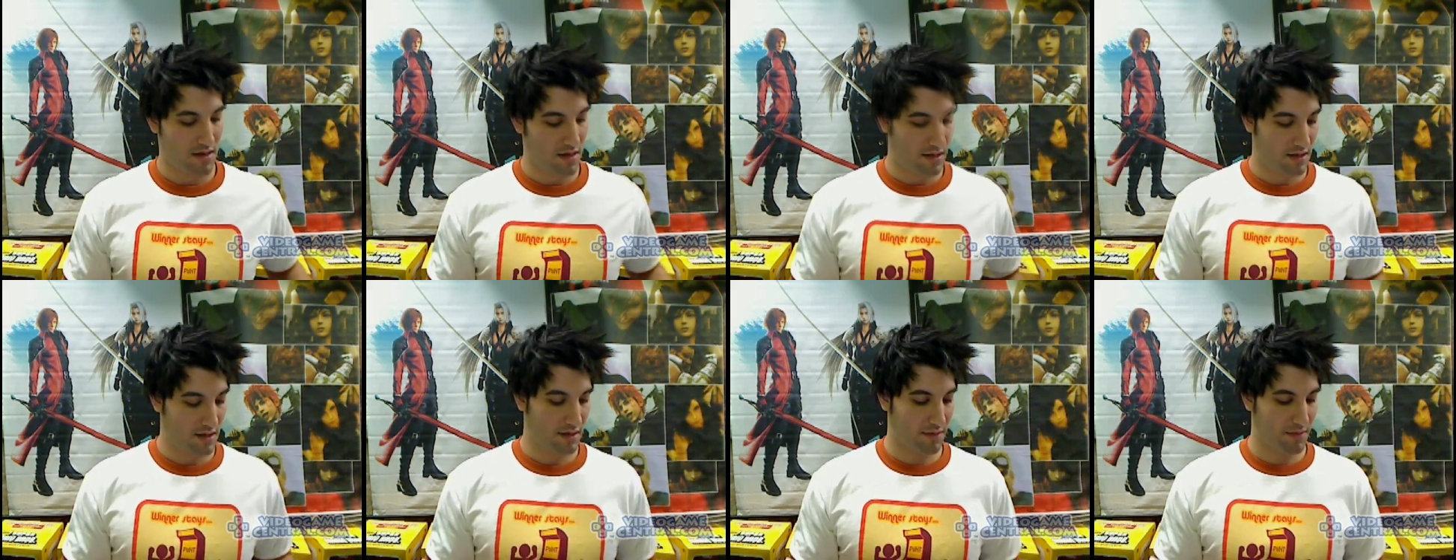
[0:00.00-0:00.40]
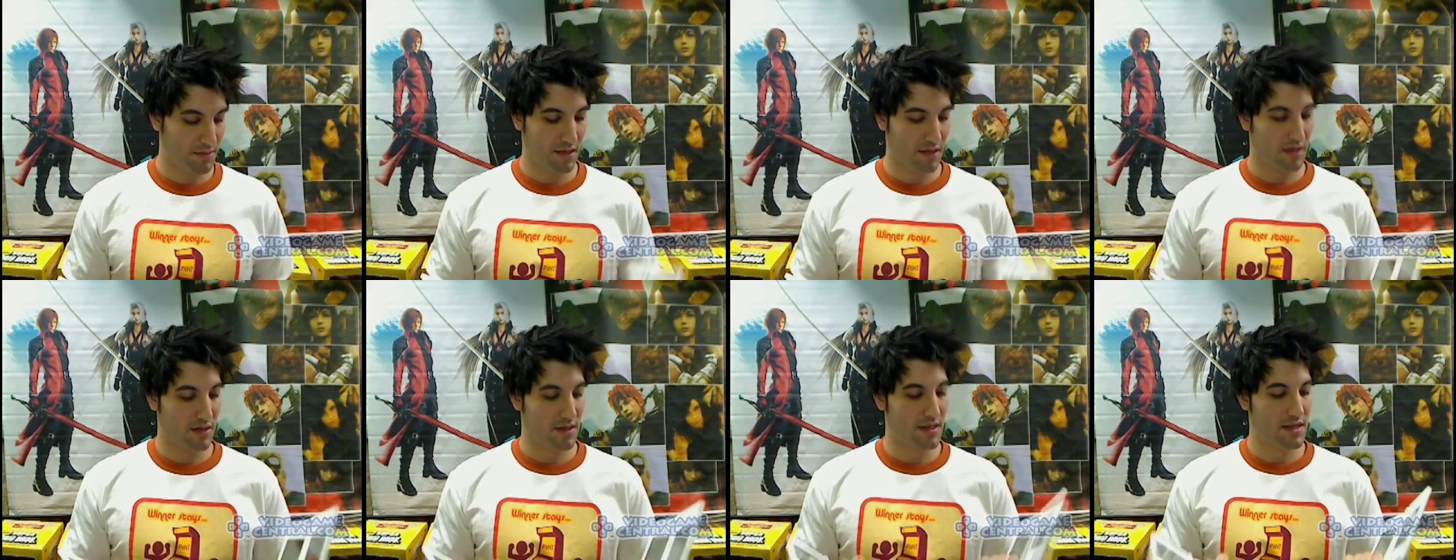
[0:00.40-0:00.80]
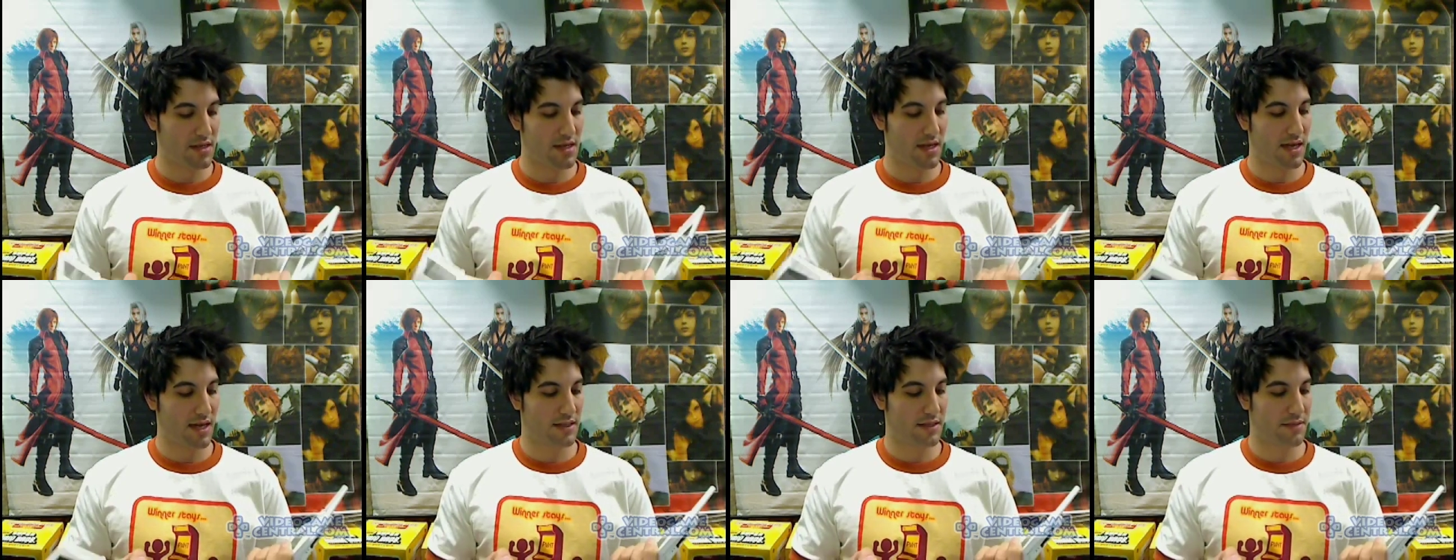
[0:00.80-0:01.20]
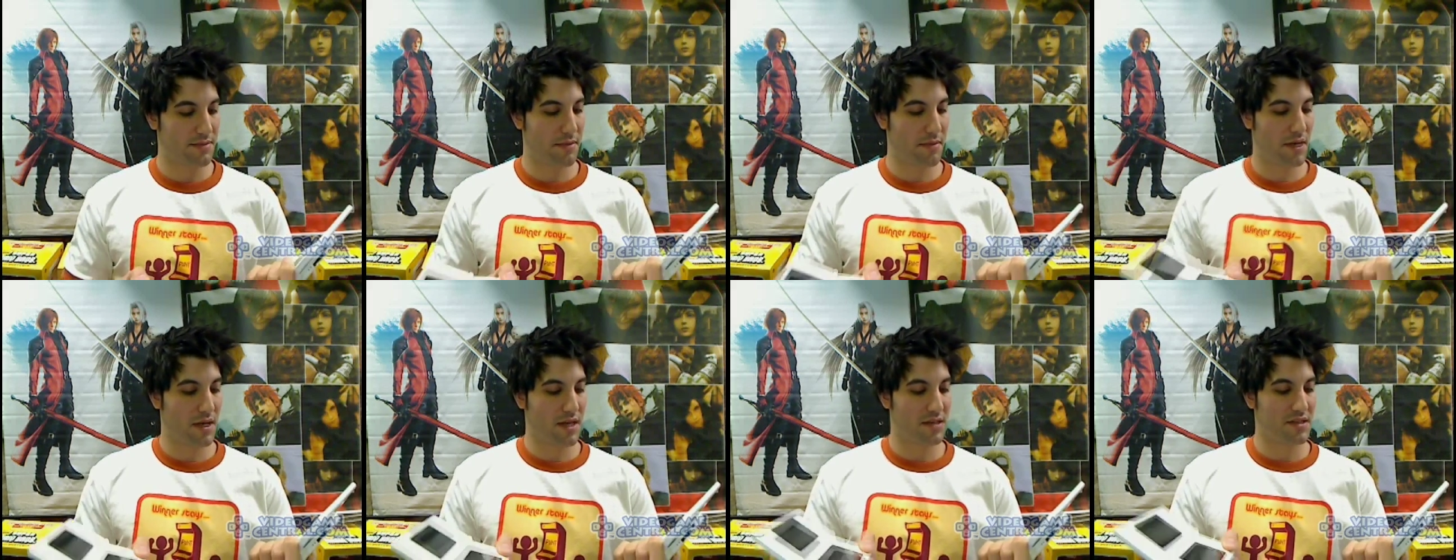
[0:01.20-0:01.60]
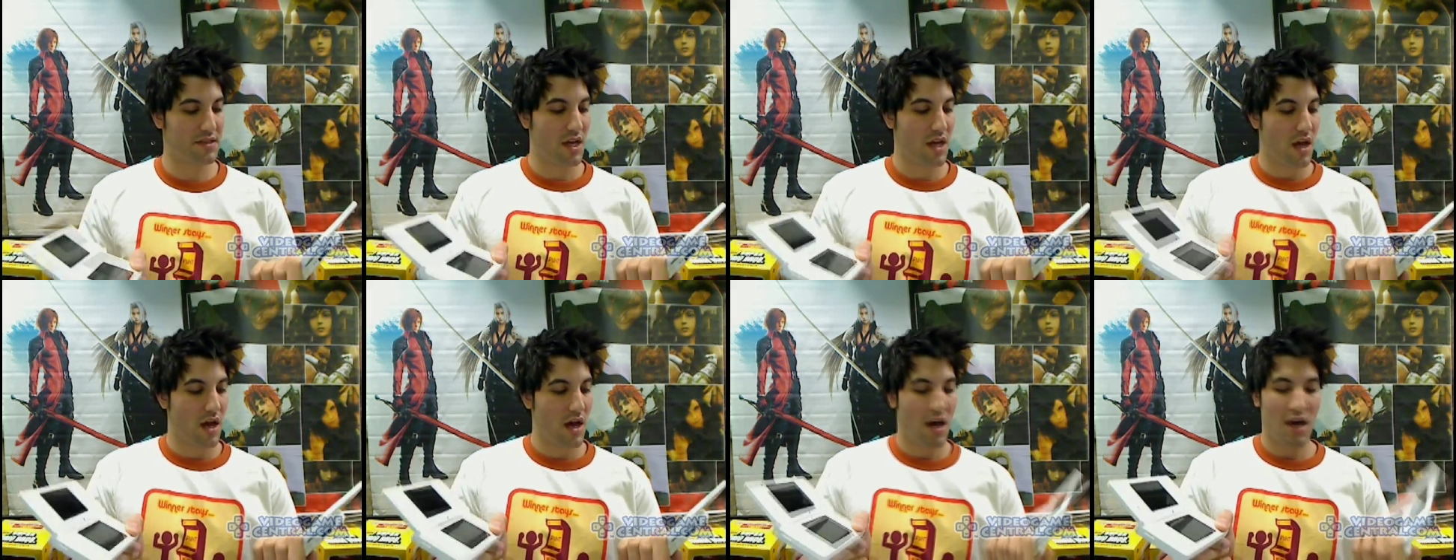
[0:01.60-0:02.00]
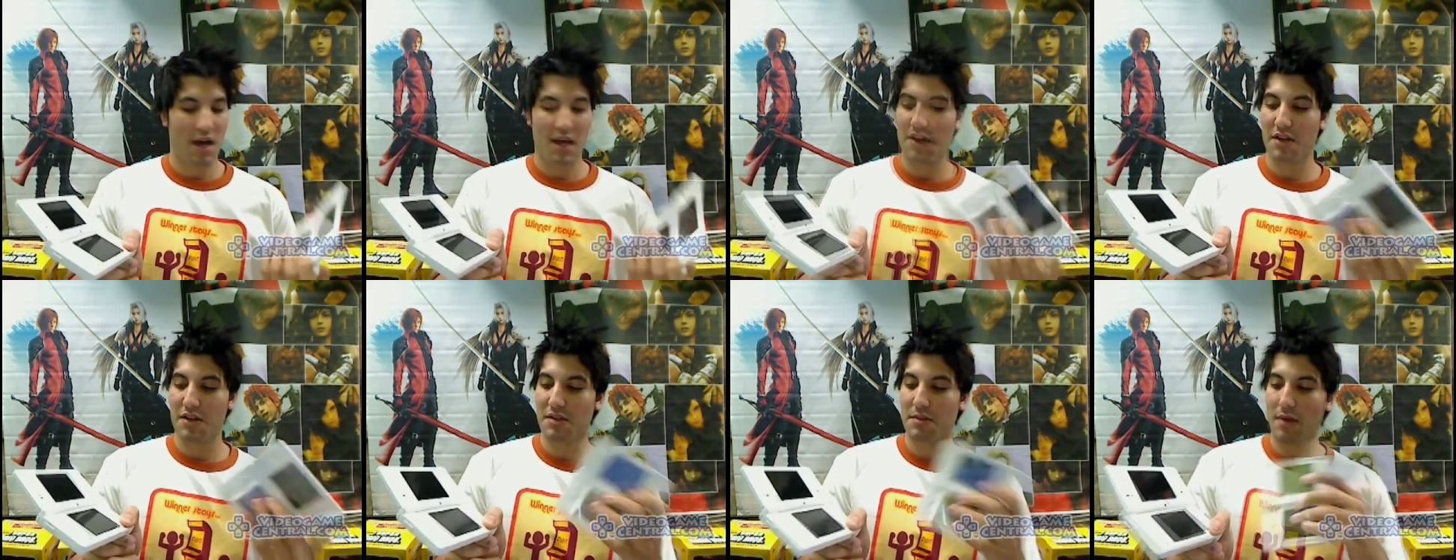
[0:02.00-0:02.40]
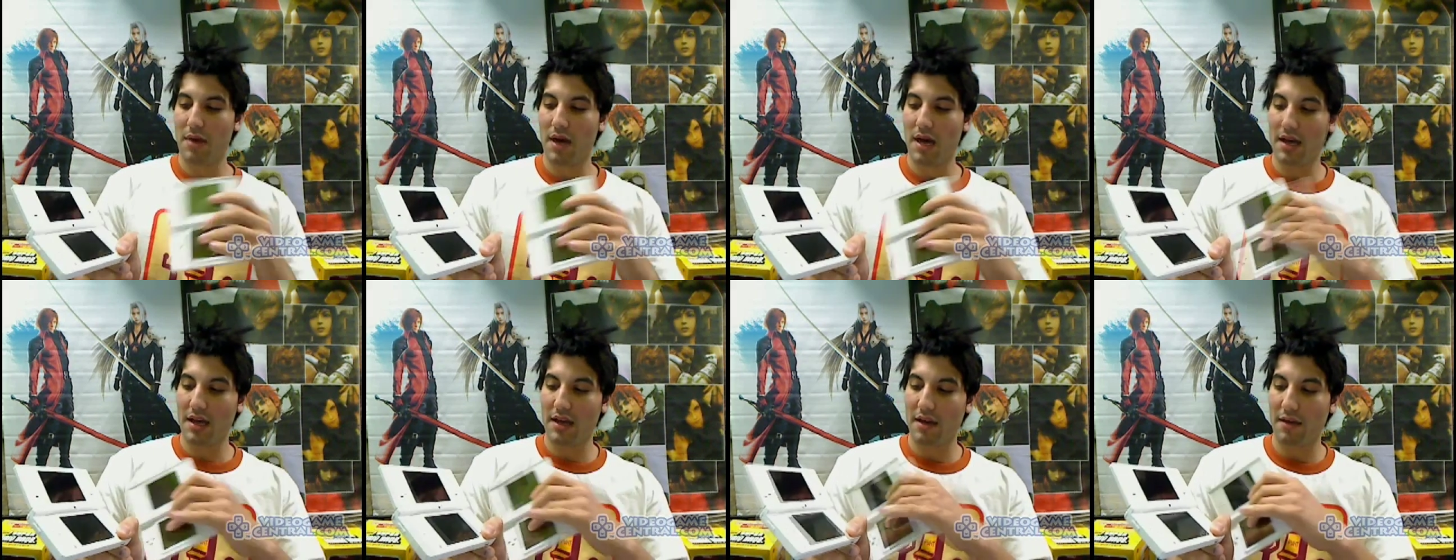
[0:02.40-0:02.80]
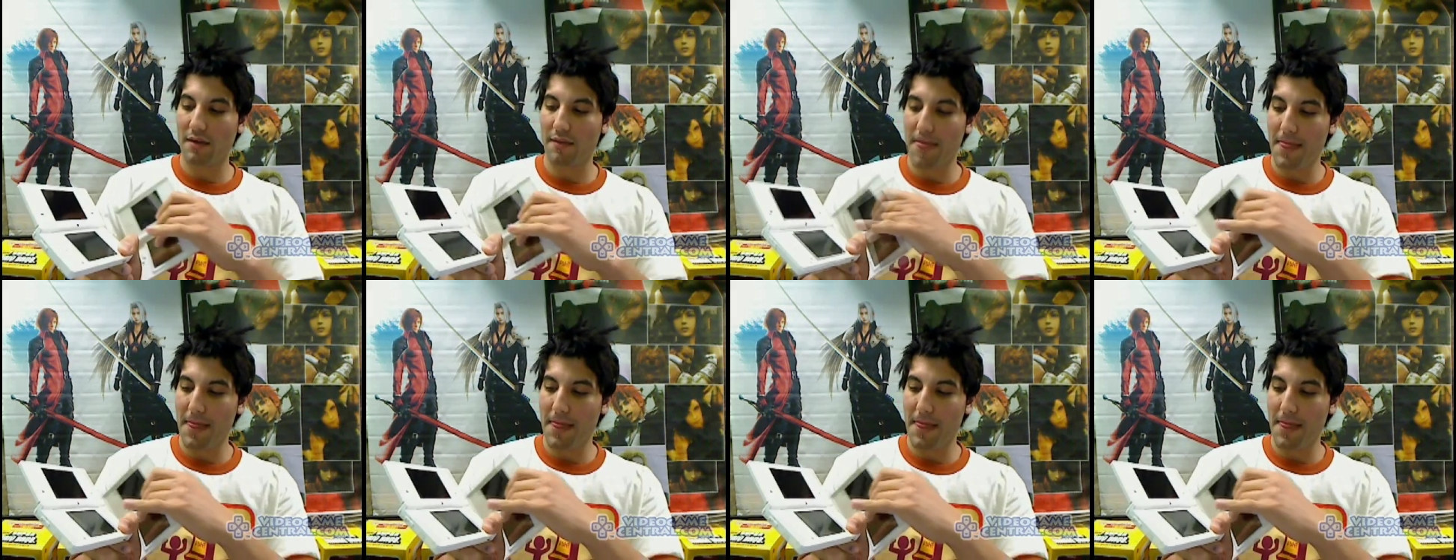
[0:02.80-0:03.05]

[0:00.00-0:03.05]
something not to be missed. Here's the mic.